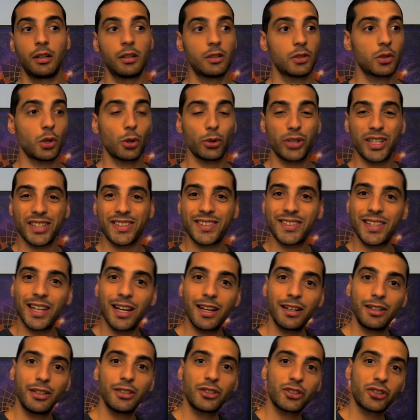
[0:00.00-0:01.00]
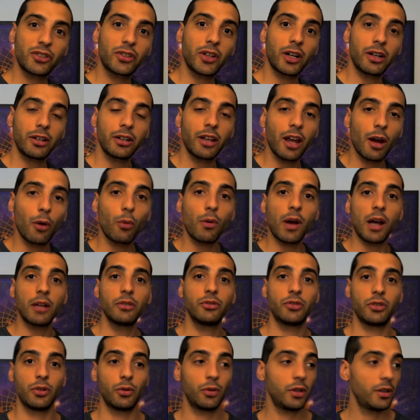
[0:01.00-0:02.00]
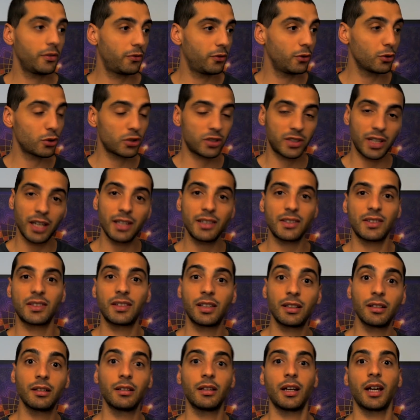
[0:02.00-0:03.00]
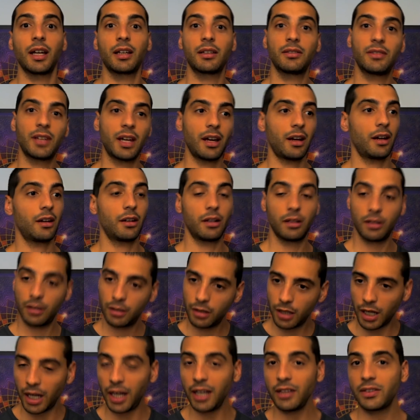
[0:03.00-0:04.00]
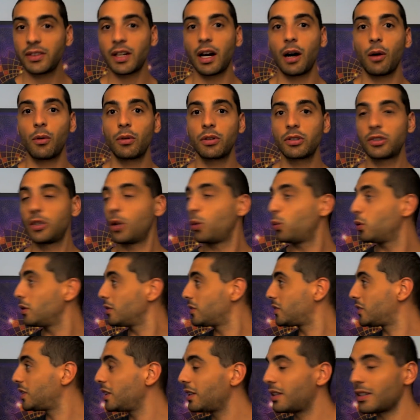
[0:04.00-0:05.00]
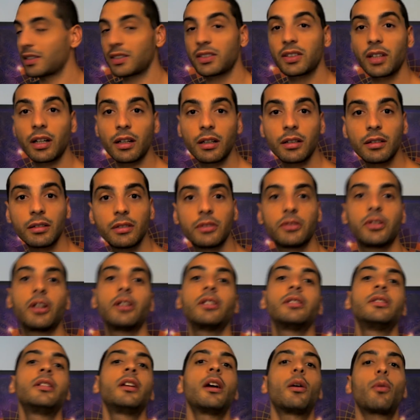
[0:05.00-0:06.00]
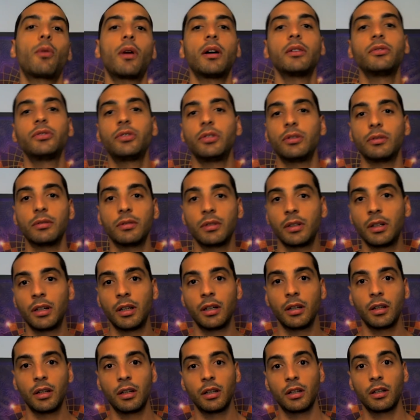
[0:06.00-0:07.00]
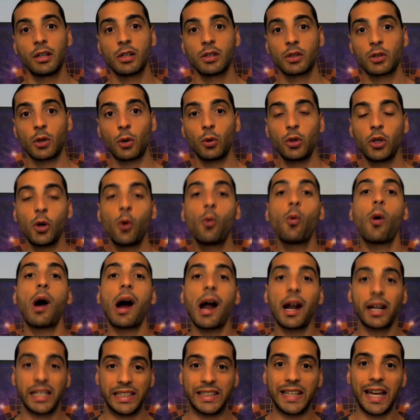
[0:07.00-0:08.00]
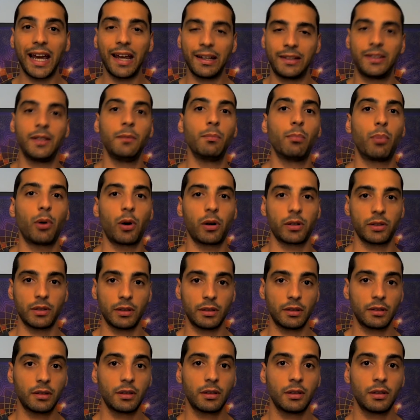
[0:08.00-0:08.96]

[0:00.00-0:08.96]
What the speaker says: So the sun is turning around you. If you stay still like there 8 hours, you will see the sun turning around you. So you are that important.